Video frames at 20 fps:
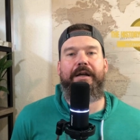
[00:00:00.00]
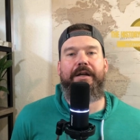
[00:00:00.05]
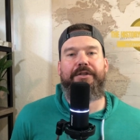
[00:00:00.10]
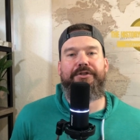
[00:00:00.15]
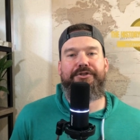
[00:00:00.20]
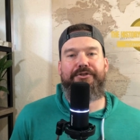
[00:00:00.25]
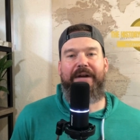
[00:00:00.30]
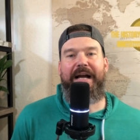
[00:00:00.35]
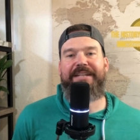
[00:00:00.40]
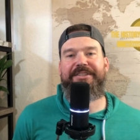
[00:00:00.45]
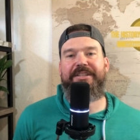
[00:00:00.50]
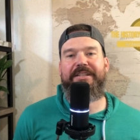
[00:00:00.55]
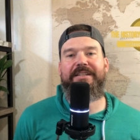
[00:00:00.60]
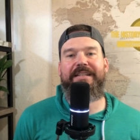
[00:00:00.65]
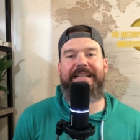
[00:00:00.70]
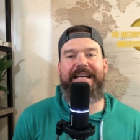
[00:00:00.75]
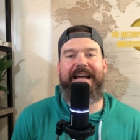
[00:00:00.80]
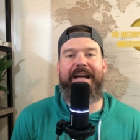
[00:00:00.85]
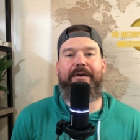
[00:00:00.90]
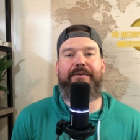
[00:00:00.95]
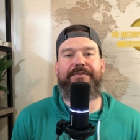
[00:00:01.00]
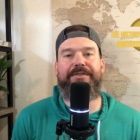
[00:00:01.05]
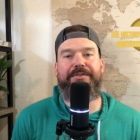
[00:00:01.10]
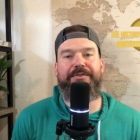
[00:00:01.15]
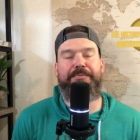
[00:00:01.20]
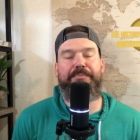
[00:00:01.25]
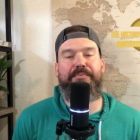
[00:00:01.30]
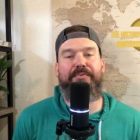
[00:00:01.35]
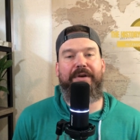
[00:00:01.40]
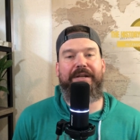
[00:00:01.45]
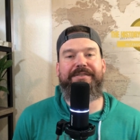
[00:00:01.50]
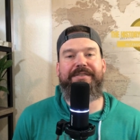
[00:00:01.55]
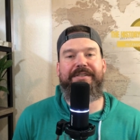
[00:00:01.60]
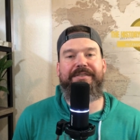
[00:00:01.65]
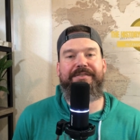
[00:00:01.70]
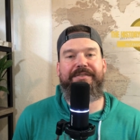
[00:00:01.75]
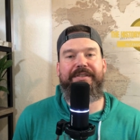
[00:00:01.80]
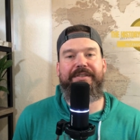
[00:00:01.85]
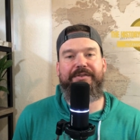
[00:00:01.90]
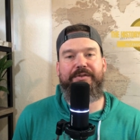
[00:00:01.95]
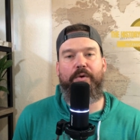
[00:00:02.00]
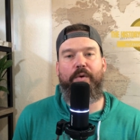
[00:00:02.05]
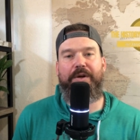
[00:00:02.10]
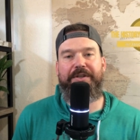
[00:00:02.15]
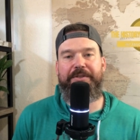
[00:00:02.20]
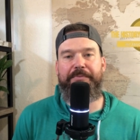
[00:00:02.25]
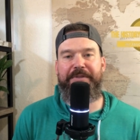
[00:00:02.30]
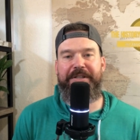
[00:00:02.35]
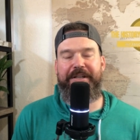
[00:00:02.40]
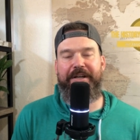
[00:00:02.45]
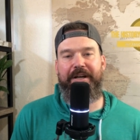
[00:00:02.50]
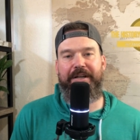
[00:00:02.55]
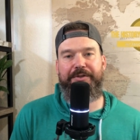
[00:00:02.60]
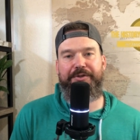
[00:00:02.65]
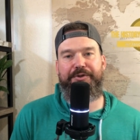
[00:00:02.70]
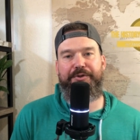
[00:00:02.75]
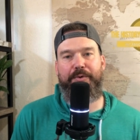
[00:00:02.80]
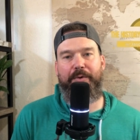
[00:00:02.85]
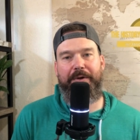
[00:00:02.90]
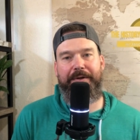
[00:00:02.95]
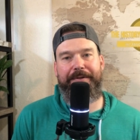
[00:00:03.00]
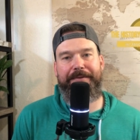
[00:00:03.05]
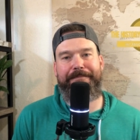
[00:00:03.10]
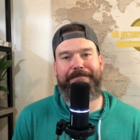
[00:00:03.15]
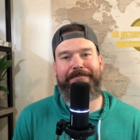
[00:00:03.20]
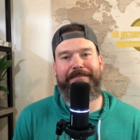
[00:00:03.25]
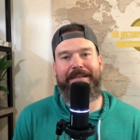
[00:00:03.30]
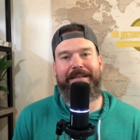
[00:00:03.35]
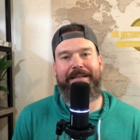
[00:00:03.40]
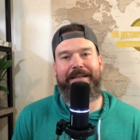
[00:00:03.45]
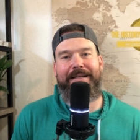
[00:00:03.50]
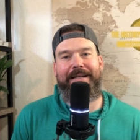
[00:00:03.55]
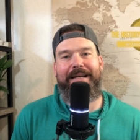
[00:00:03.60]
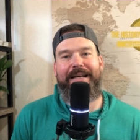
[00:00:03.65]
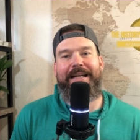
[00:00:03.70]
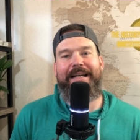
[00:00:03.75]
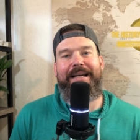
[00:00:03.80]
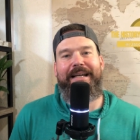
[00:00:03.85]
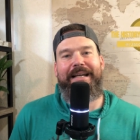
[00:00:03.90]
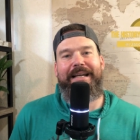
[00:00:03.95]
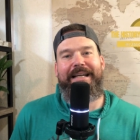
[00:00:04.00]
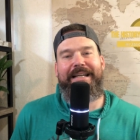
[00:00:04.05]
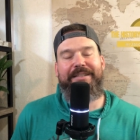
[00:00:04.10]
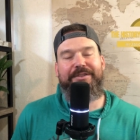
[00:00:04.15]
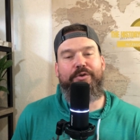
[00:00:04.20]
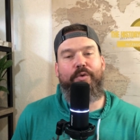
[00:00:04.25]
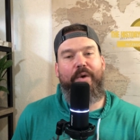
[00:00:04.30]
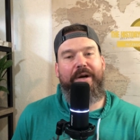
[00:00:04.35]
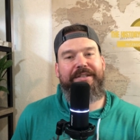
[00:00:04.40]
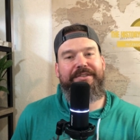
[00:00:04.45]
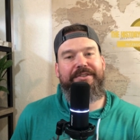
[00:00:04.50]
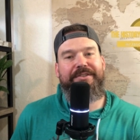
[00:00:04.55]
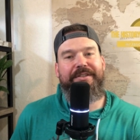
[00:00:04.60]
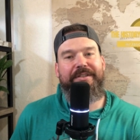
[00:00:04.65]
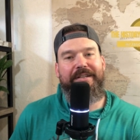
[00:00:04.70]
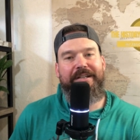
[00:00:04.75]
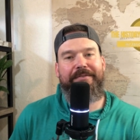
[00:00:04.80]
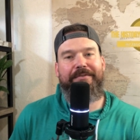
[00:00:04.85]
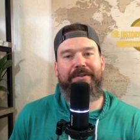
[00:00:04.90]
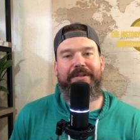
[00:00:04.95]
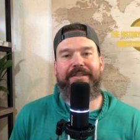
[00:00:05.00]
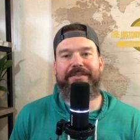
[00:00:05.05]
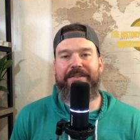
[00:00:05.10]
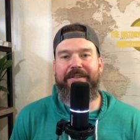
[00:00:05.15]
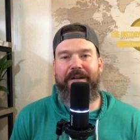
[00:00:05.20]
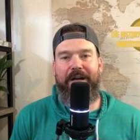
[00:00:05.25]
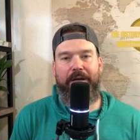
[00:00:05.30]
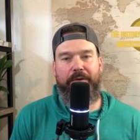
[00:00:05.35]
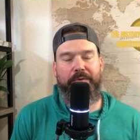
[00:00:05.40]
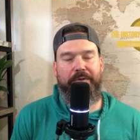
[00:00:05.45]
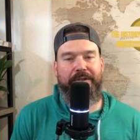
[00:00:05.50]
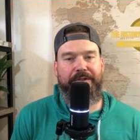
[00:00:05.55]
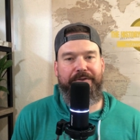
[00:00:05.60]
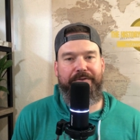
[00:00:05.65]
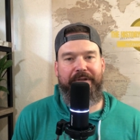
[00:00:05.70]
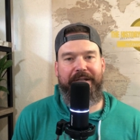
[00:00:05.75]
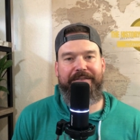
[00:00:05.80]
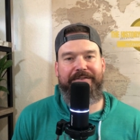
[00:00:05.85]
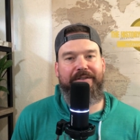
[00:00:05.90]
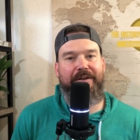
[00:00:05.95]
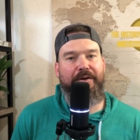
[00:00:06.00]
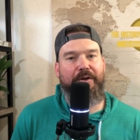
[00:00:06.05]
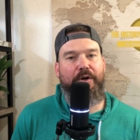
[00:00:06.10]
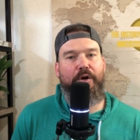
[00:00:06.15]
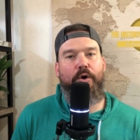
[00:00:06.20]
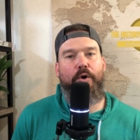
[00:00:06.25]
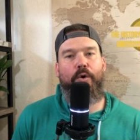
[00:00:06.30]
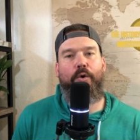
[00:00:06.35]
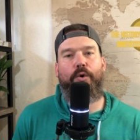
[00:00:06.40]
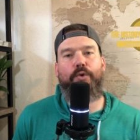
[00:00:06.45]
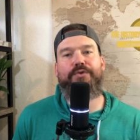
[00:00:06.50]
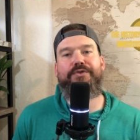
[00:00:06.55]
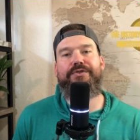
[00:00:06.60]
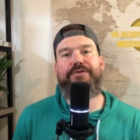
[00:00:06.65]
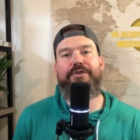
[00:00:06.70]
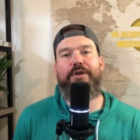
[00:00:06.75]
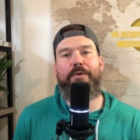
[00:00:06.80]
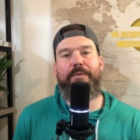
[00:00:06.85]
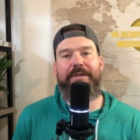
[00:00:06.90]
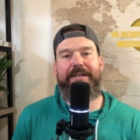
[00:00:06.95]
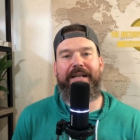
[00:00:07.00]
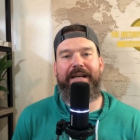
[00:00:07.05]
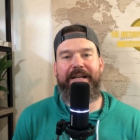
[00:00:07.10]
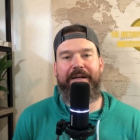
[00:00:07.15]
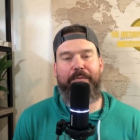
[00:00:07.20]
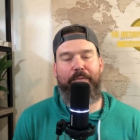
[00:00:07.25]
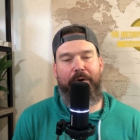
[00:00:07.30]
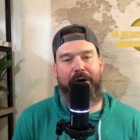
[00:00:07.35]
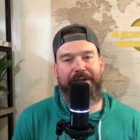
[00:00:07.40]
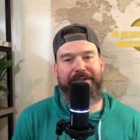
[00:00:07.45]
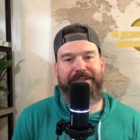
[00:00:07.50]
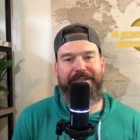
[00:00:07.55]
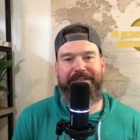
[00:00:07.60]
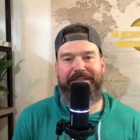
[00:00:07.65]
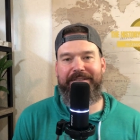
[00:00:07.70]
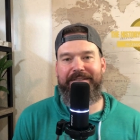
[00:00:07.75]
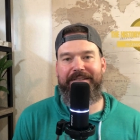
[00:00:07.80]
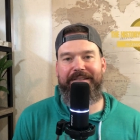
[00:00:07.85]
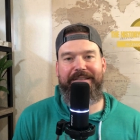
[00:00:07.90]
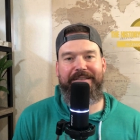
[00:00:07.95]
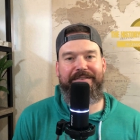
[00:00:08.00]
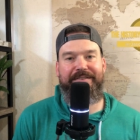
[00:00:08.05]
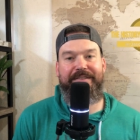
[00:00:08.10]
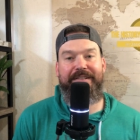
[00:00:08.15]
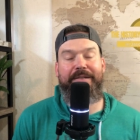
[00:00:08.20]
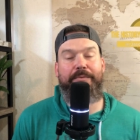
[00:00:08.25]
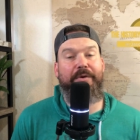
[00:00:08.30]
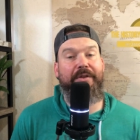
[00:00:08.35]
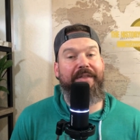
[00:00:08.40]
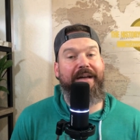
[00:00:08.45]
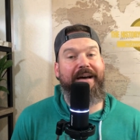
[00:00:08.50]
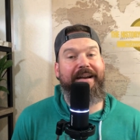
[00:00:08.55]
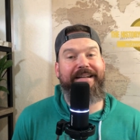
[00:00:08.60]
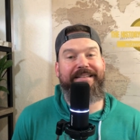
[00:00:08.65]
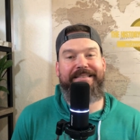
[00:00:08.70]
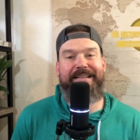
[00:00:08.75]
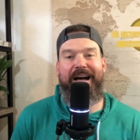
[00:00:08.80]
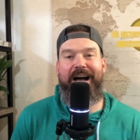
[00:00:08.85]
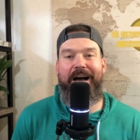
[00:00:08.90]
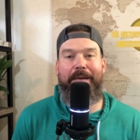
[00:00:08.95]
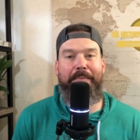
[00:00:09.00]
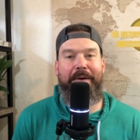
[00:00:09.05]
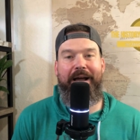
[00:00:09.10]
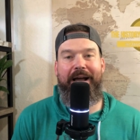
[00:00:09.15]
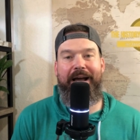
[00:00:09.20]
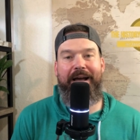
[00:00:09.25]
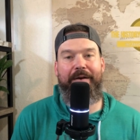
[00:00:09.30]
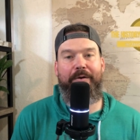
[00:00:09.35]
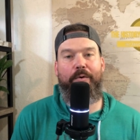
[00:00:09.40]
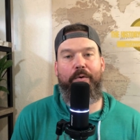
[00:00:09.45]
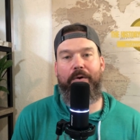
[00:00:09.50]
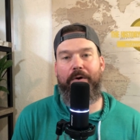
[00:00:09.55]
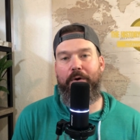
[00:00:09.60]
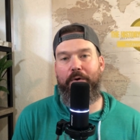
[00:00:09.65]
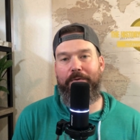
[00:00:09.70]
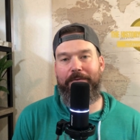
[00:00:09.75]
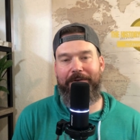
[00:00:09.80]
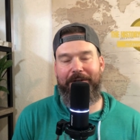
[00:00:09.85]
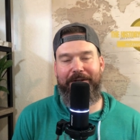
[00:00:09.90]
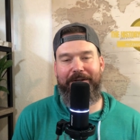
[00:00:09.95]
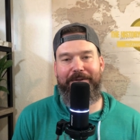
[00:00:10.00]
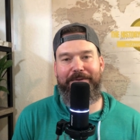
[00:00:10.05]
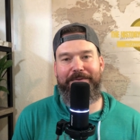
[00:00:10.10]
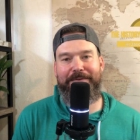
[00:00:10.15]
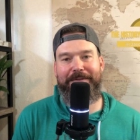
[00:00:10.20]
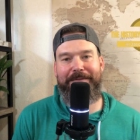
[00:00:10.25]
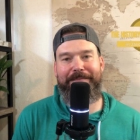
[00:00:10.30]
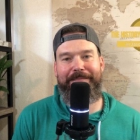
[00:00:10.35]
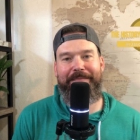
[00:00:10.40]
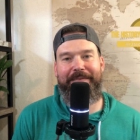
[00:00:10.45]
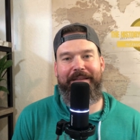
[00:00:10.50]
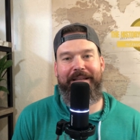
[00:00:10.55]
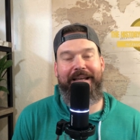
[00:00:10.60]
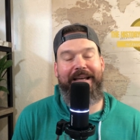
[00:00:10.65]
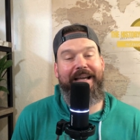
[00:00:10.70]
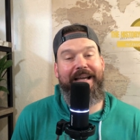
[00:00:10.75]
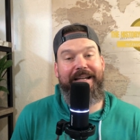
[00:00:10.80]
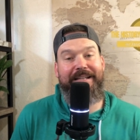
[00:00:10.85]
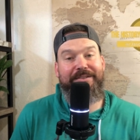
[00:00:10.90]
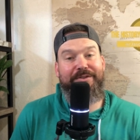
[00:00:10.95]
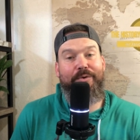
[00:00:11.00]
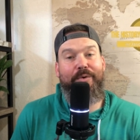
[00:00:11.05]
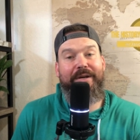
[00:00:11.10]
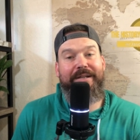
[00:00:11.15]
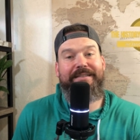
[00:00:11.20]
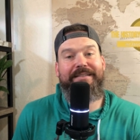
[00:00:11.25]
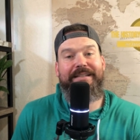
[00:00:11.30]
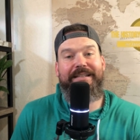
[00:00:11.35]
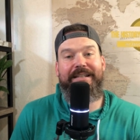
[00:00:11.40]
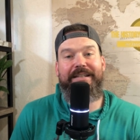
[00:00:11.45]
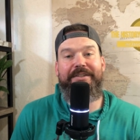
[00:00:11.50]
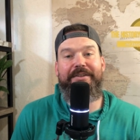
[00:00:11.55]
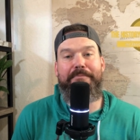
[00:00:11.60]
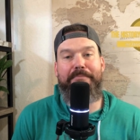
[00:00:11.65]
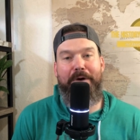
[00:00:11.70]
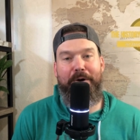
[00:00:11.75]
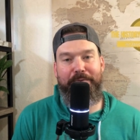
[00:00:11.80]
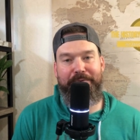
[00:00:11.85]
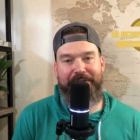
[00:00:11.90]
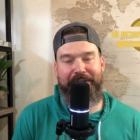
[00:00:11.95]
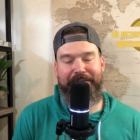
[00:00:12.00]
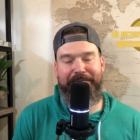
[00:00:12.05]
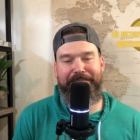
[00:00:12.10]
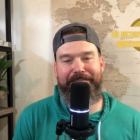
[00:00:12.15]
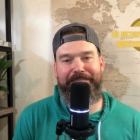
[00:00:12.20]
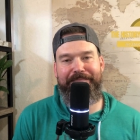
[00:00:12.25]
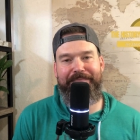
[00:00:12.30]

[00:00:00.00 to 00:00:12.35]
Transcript: Tragically, Harrison's presidency is going to be cut short. He's going to deliver his inaugural address on a cold, snowy day in Washington, D.C. without a top hat or overcoat. And he's going to get pneumonia.